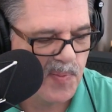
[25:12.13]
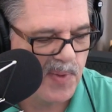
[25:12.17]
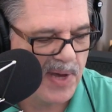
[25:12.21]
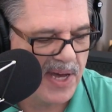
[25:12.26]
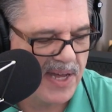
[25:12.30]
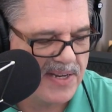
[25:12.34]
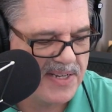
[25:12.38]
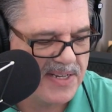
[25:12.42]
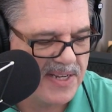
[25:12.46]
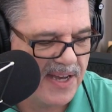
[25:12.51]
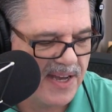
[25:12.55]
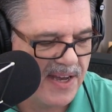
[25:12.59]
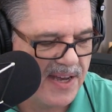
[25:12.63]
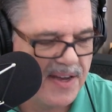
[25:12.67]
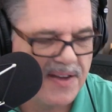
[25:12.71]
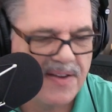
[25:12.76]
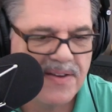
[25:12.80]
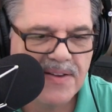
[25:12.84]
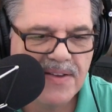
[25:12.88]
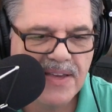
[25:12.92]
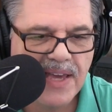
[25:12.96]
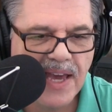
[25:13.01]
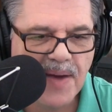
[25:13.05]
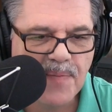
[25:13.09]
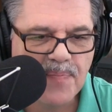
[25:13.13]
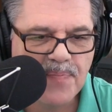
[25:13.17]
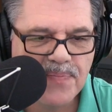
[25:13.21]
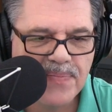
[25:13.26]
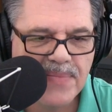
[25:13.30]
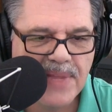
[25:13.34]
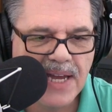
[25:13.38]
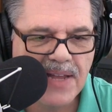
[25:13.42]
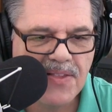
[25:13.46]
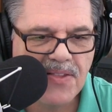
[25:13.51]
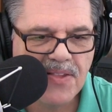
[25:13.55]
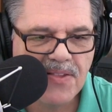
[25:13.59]
But uh, yeah,
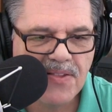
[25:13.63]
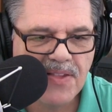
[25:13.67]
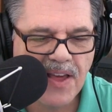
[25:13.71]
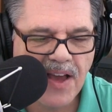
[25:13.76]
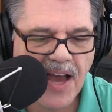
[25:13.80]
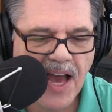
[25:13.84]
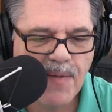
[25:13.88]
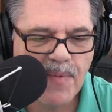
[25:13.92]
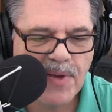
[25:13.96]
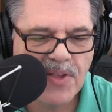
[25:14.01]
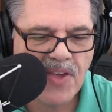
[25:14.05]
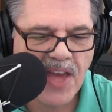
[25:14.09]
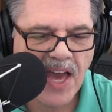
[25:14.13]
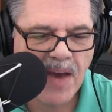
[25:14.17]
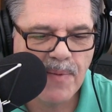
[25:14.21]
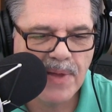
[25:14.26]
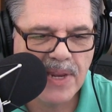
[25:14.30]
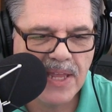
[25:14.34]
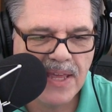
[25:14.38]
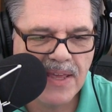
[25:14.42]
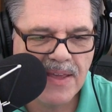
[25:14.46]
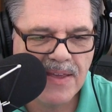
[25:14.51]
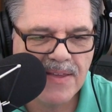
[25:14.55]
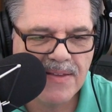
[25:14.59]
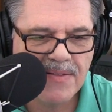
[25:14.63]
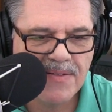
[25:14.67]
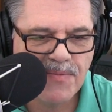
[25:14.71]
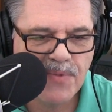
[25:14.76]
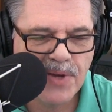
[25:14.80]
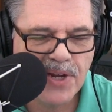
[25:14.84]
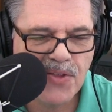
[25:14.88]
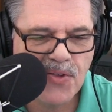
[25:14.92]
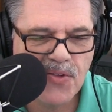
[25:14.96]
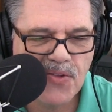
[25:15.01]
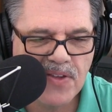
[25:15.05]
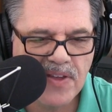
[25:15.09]
that's how much, how many,
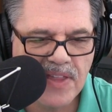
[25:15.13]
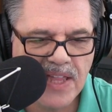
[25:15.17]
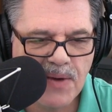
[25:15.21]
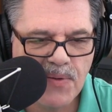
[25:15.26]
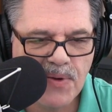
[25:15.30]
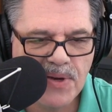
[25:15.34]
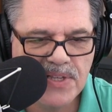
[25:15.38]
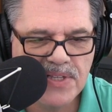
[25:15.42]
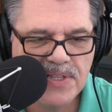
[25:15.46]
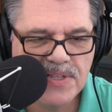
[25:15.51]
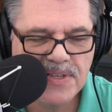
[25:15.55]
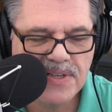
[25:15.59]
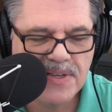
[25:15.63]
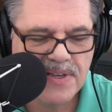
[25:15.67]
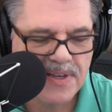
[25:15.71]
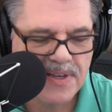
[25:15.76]
what did you say that was?